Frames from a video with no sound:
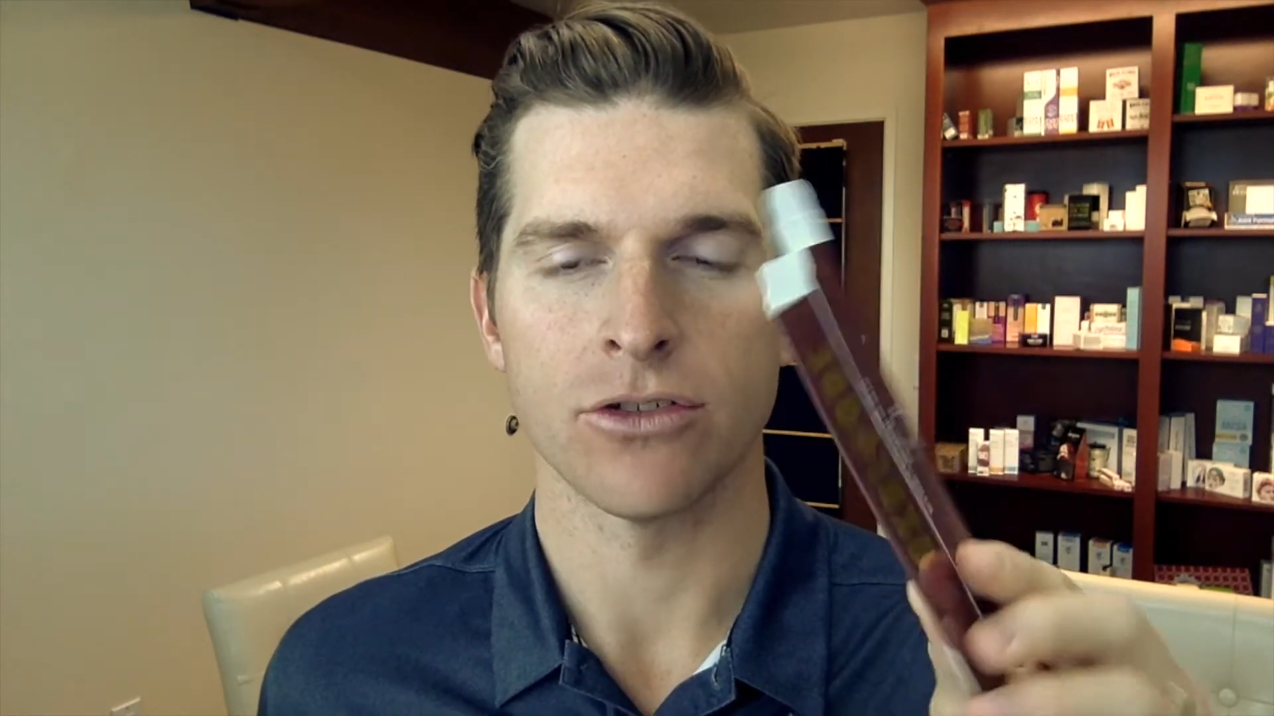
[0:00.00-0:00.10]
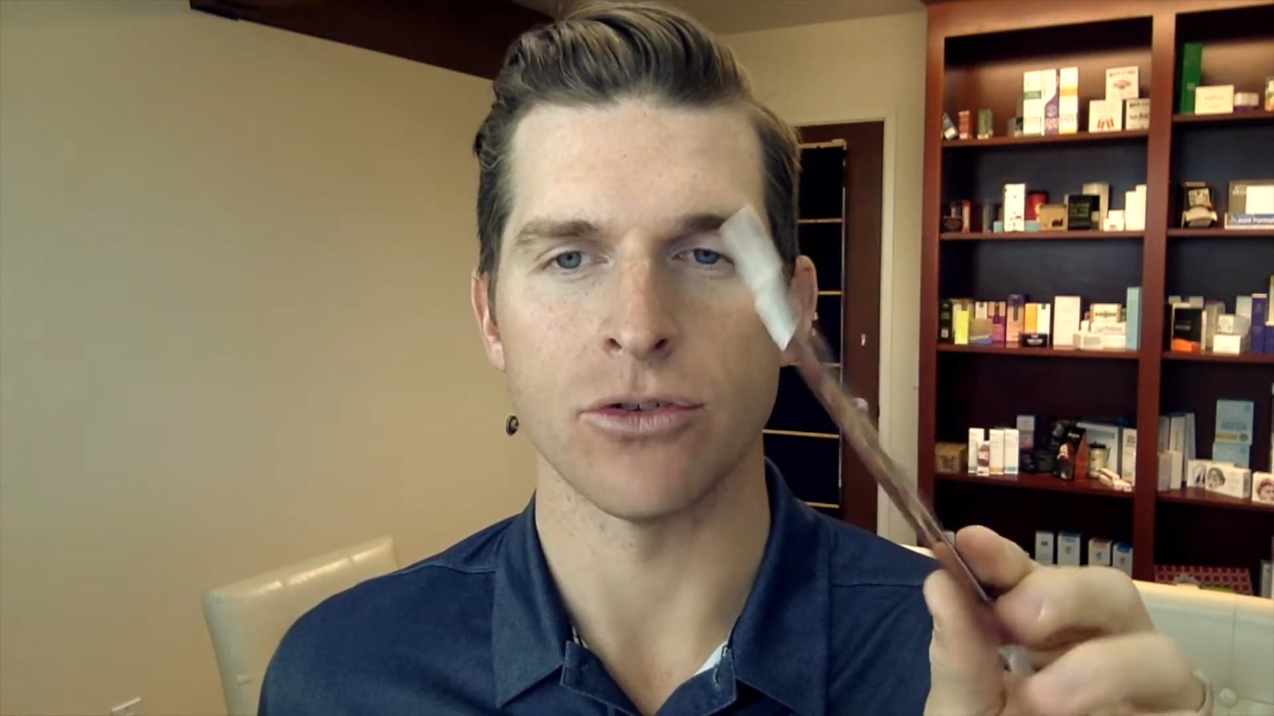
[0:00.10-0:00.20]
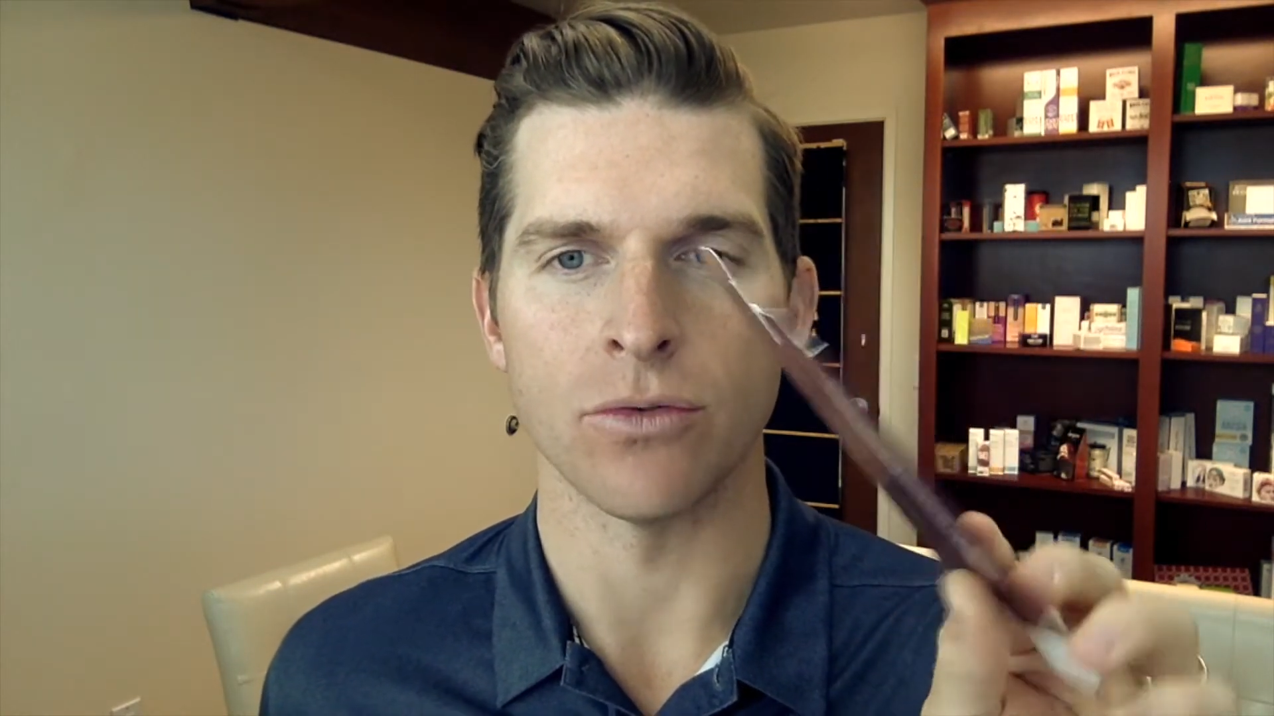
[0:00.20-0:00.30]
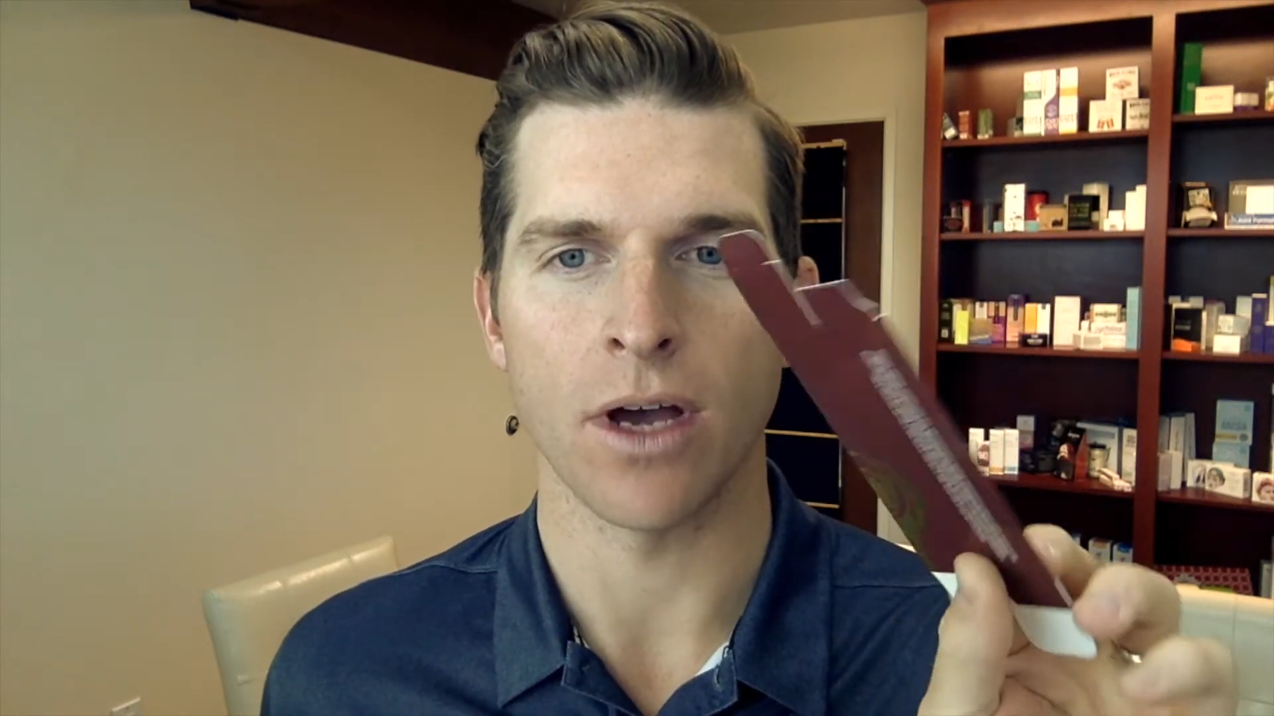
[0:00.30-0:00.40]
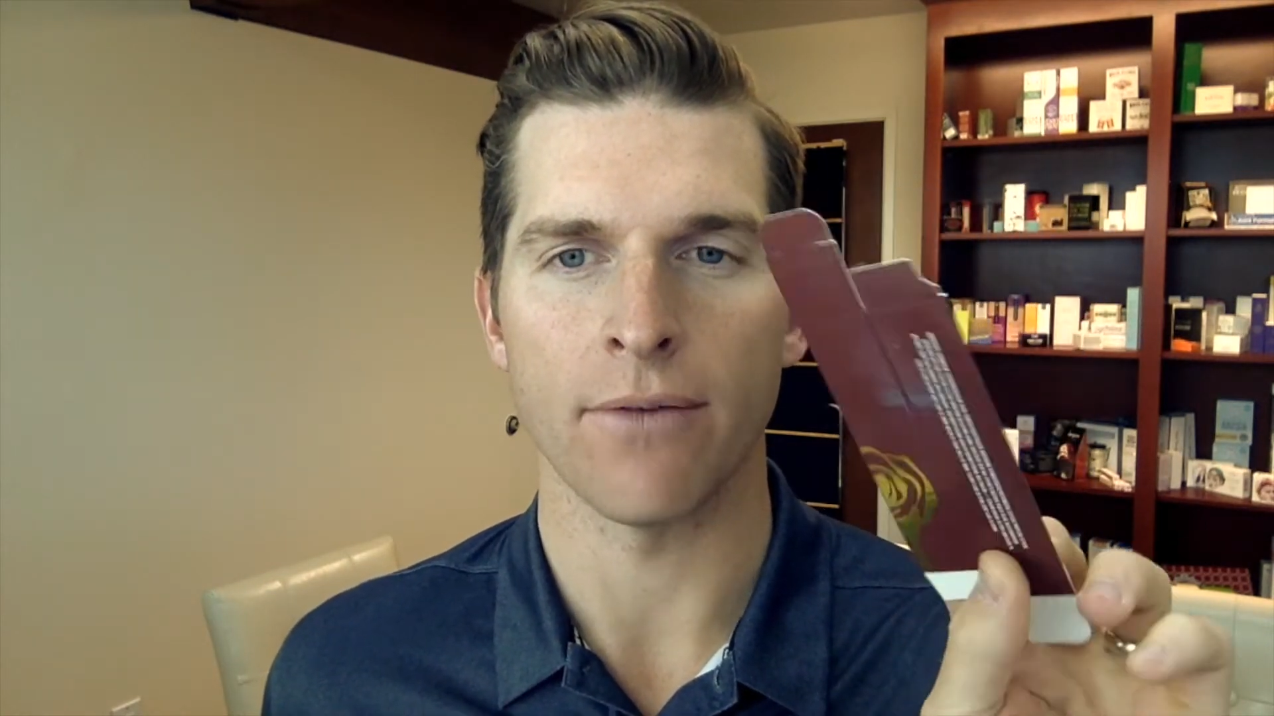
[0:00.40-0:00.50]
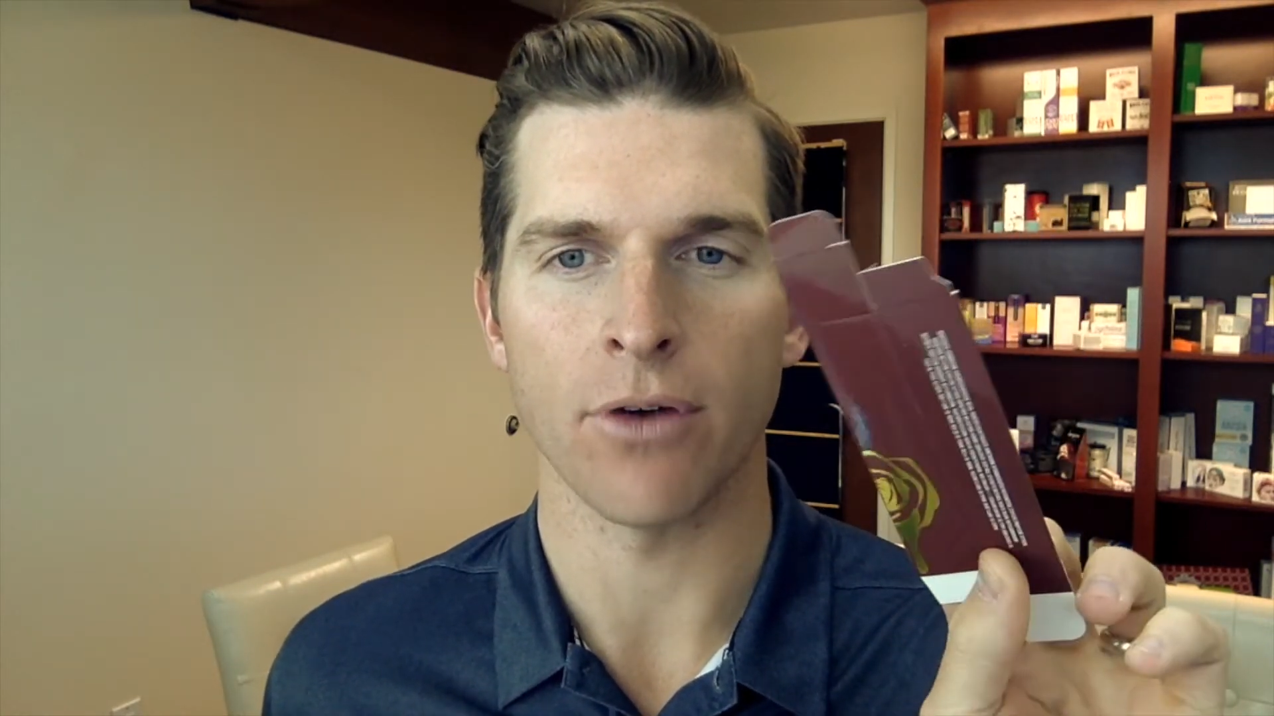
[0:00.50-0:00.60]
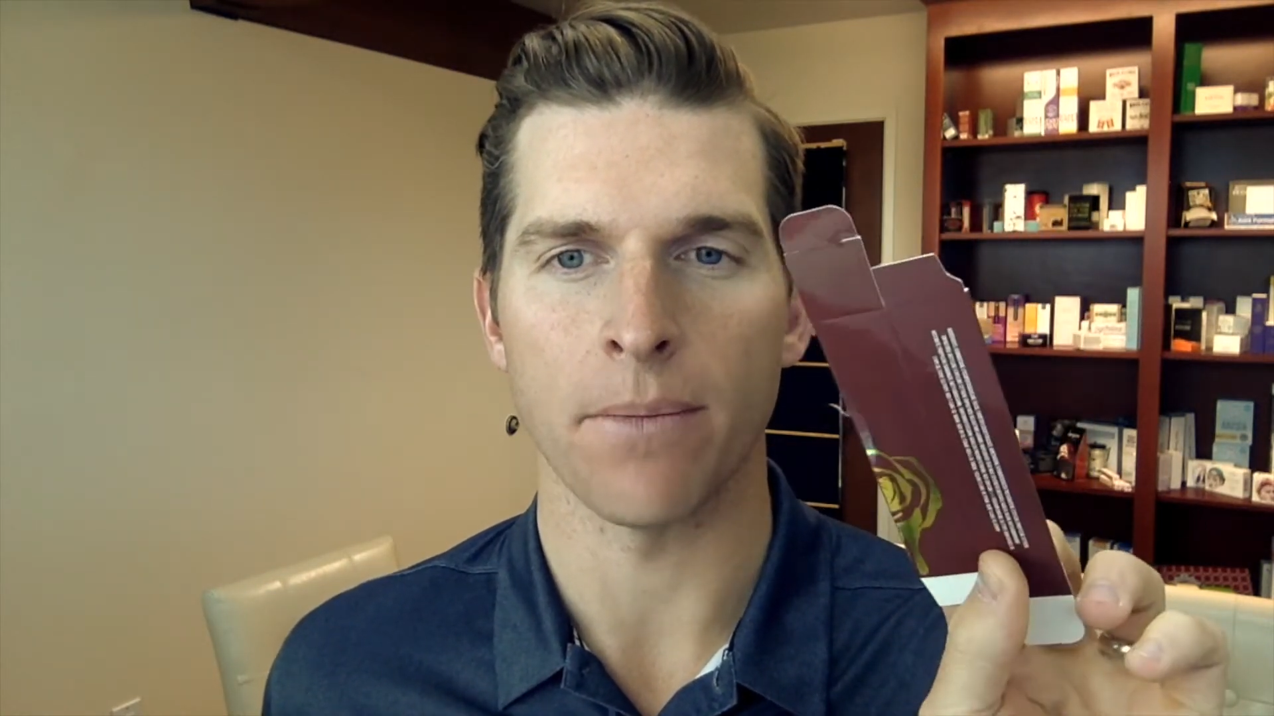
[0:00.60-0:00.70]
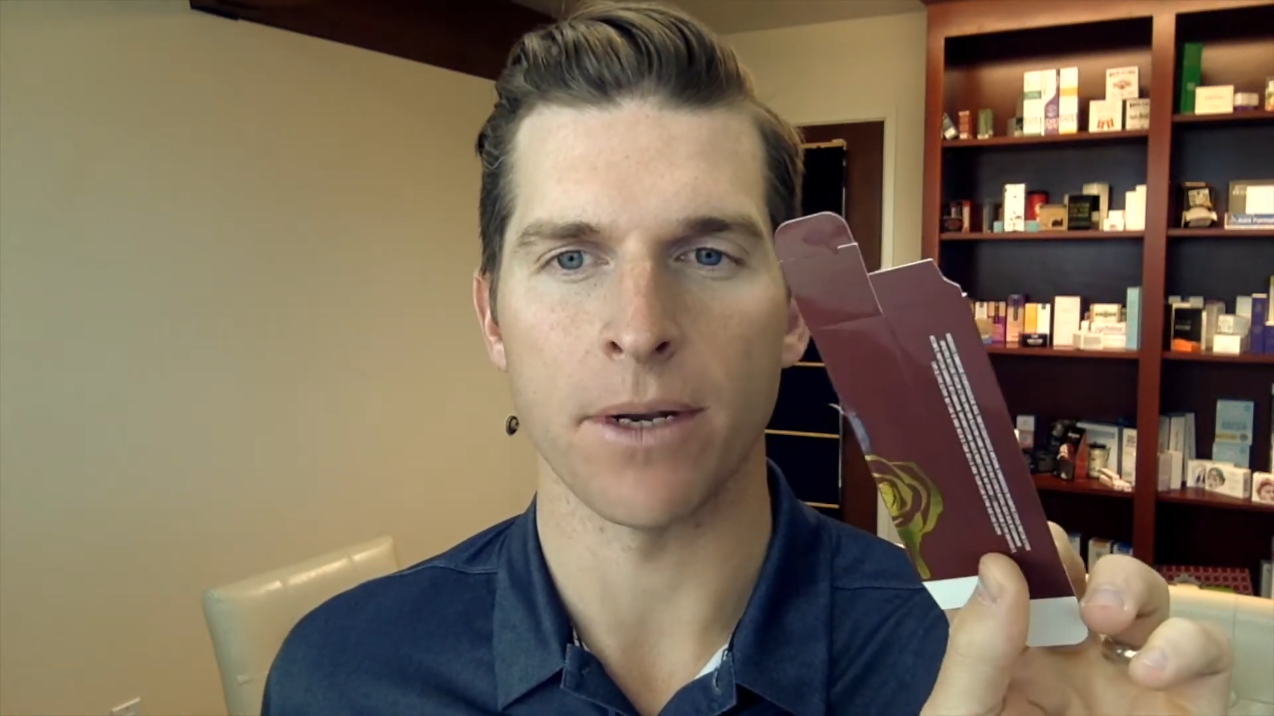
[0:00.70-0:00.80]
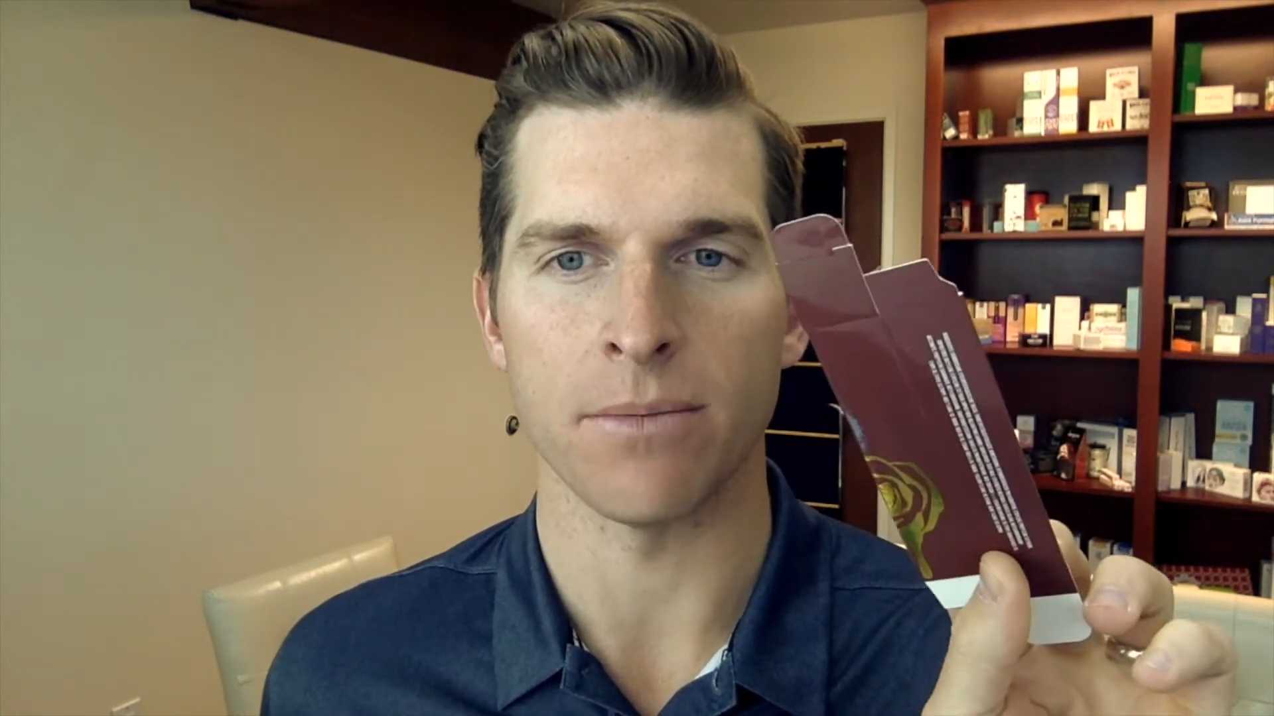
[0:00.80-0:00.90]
to cover up